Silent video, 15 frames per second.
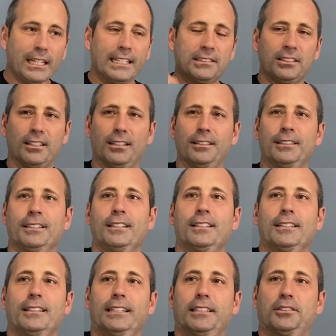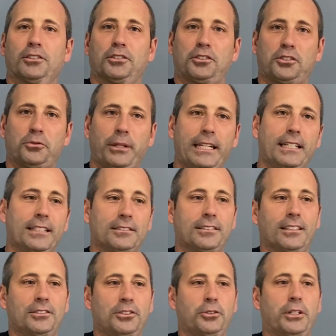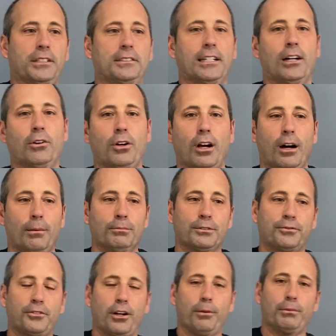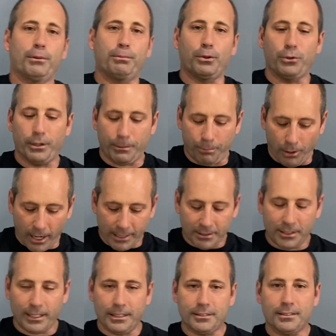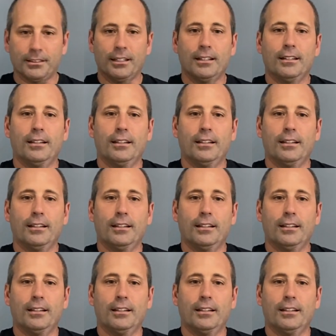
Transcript: it's a, it's a sweetness that you can tell comes from the brewing process.